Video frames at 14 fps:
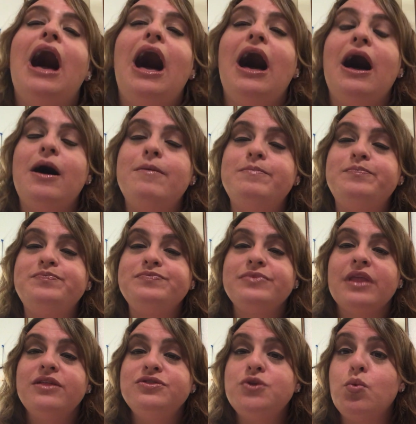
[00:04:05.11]

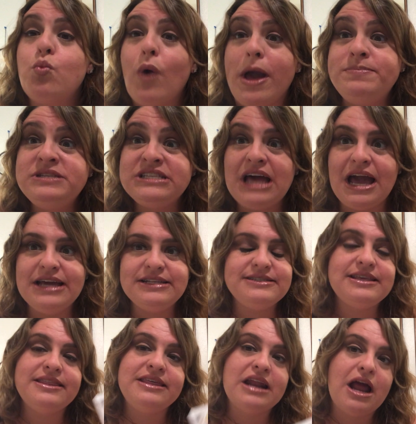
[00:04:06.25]
the websites
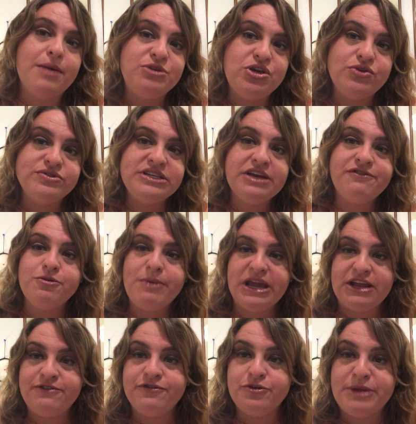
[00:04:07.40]
that I'm using for my
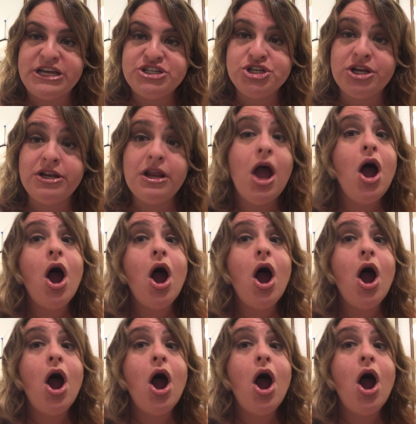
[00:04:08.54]
information